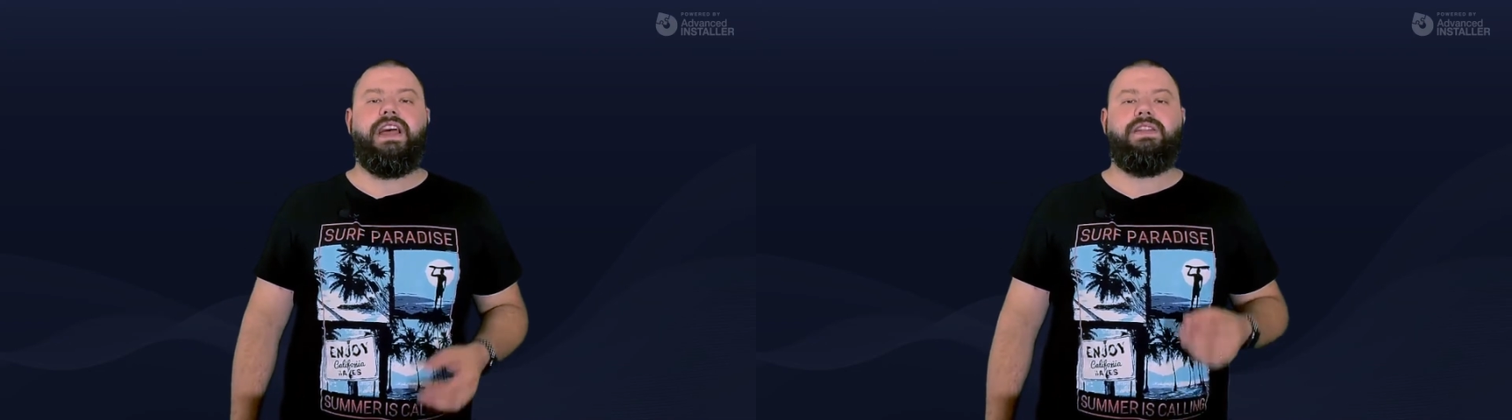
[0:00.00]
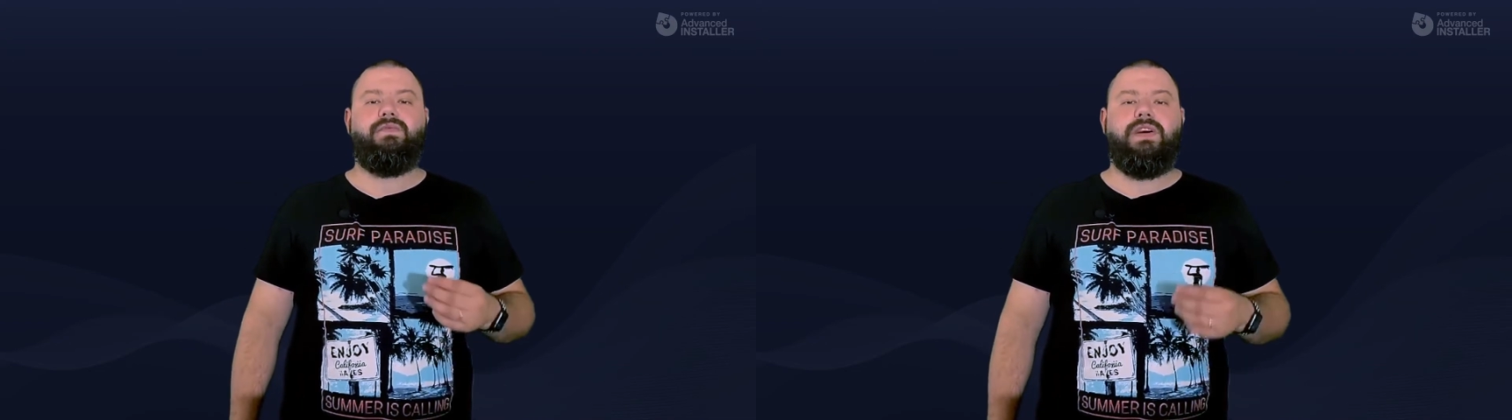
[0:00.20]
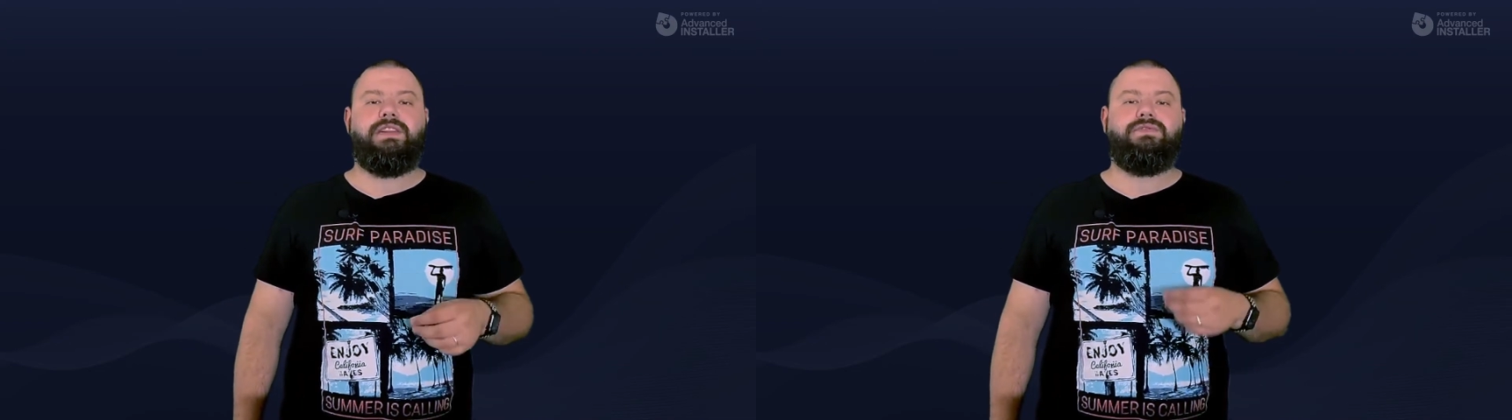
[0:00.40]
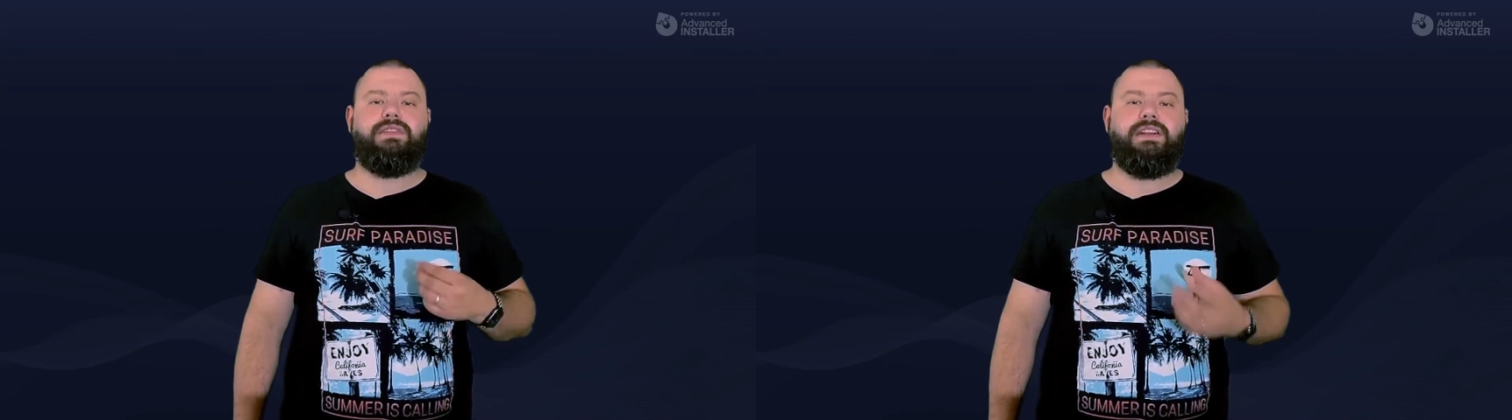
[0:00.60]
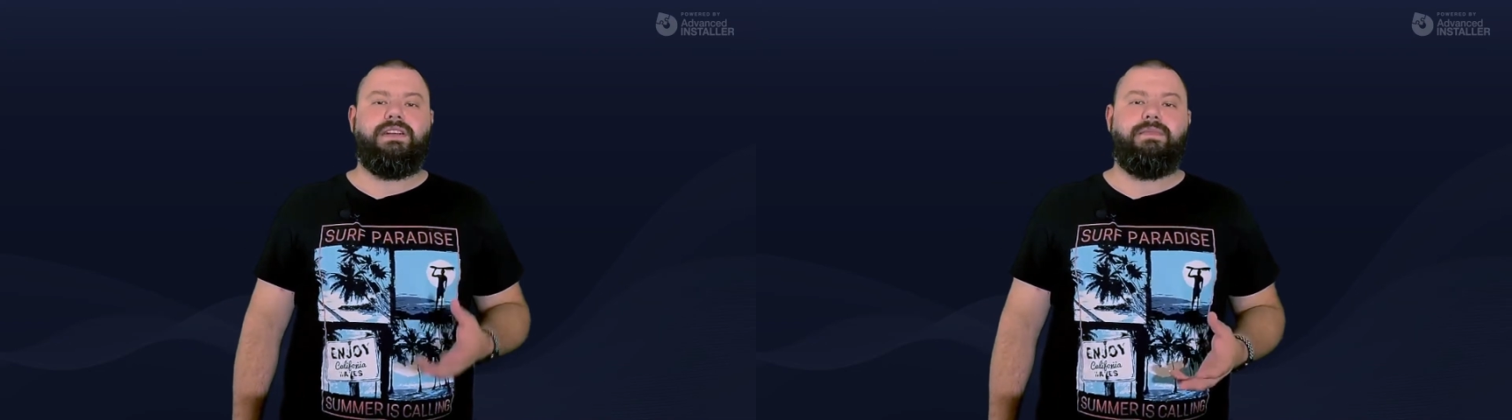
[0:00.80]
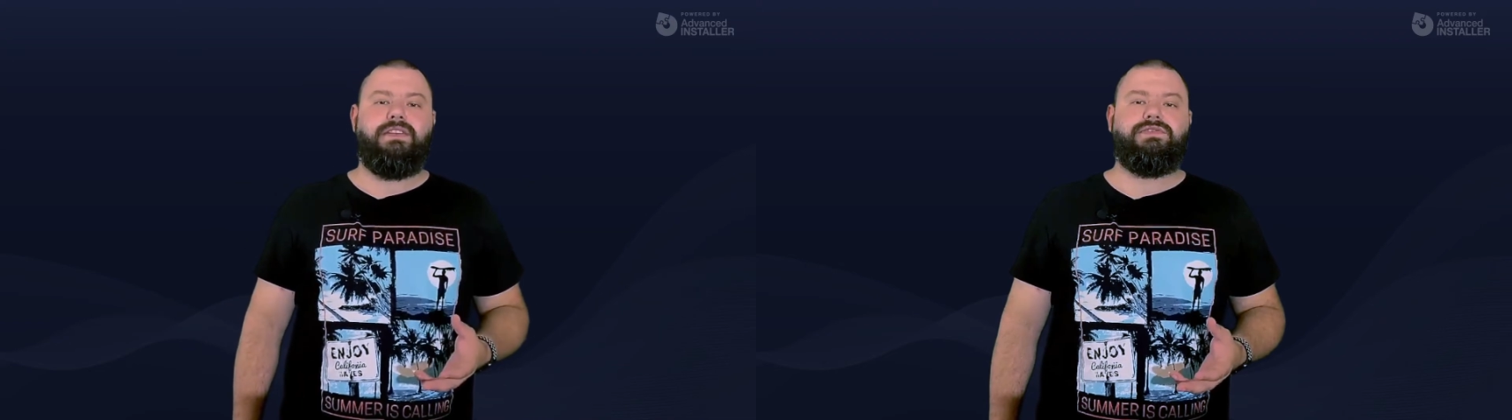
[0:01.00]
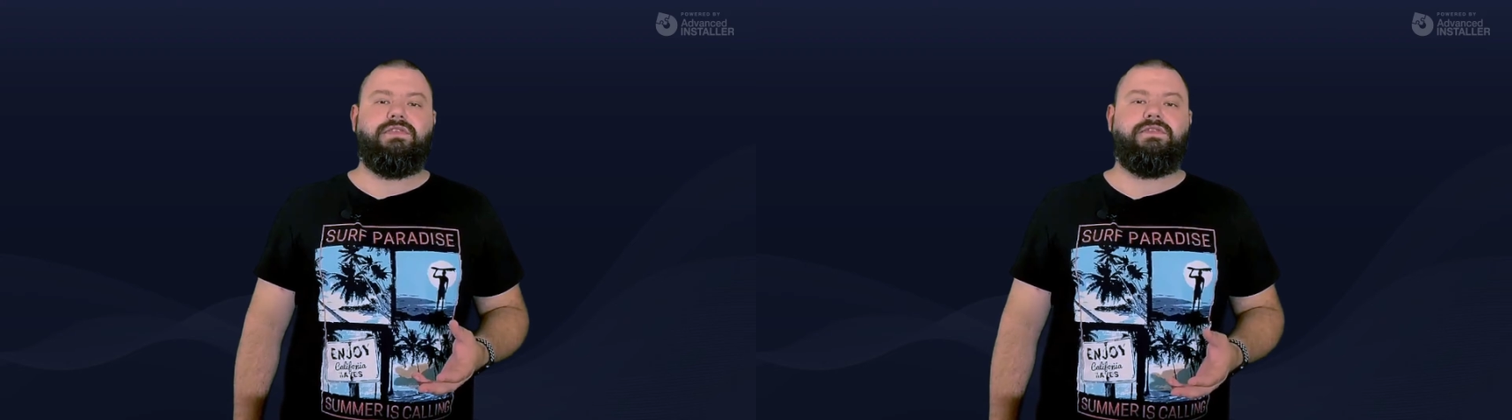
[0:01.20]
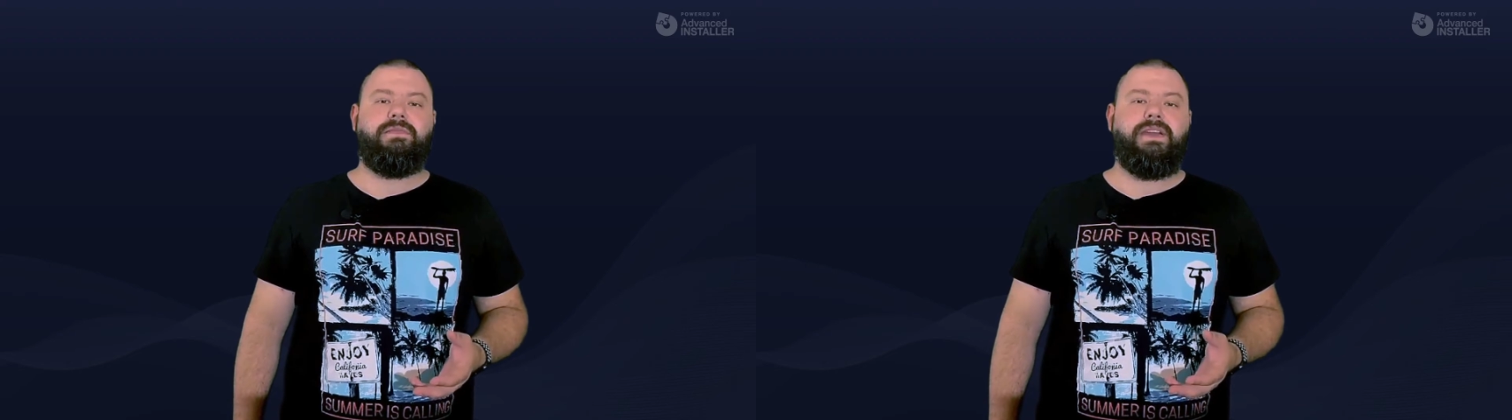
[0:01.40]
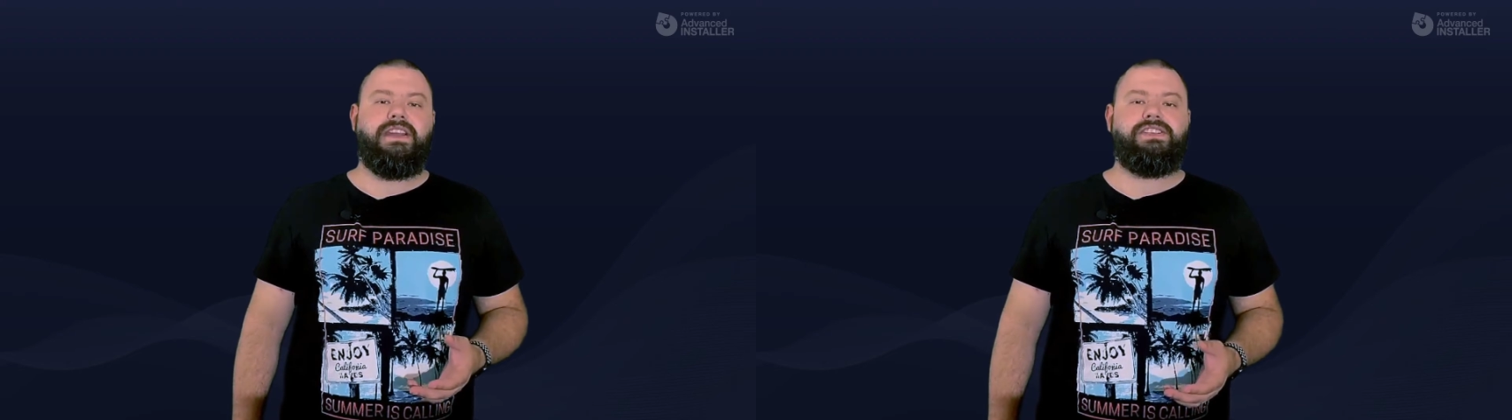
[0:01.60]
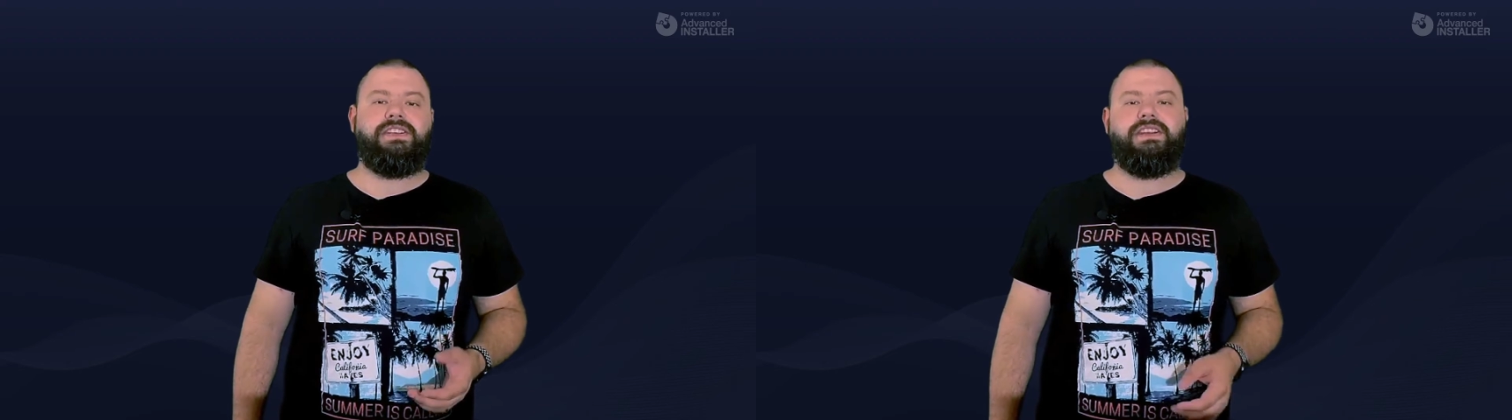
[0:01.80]
and want to learn about software
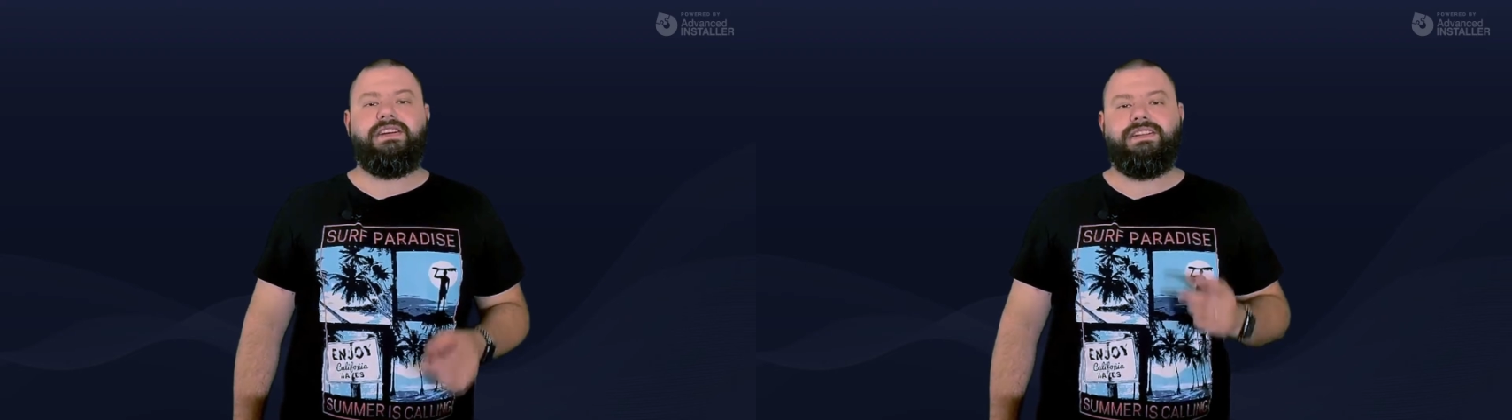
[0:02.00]
packaging,